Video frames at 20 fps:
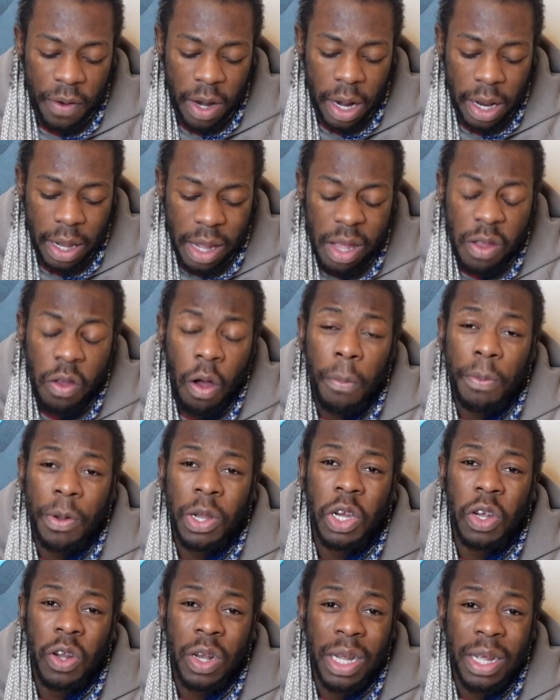and these
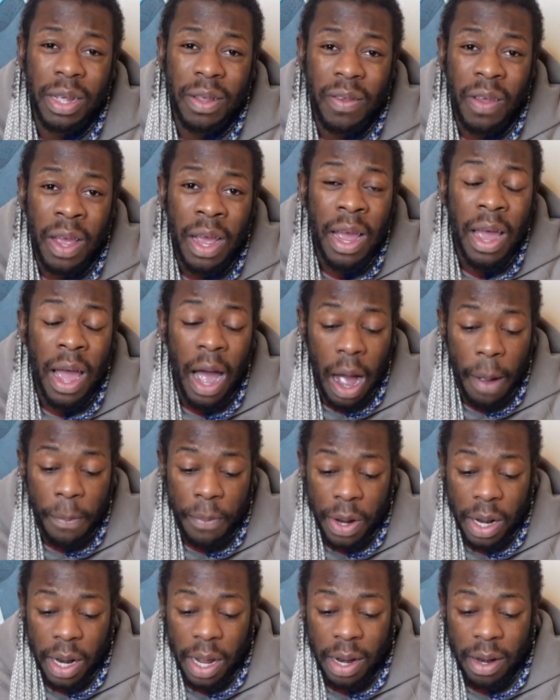opportunities
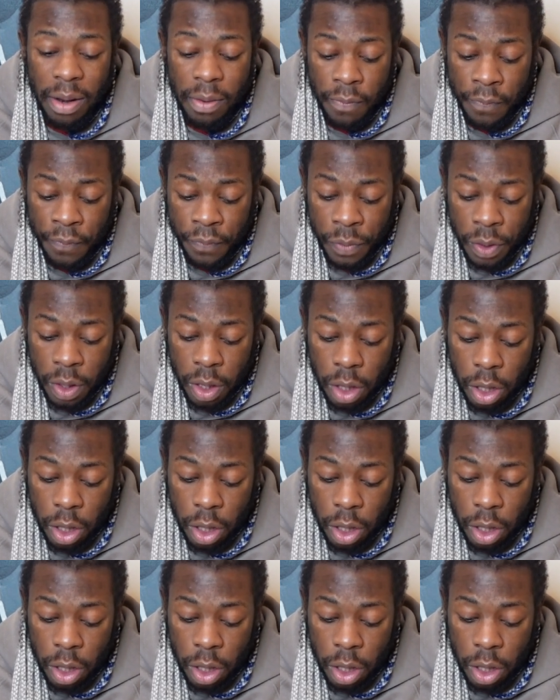happen in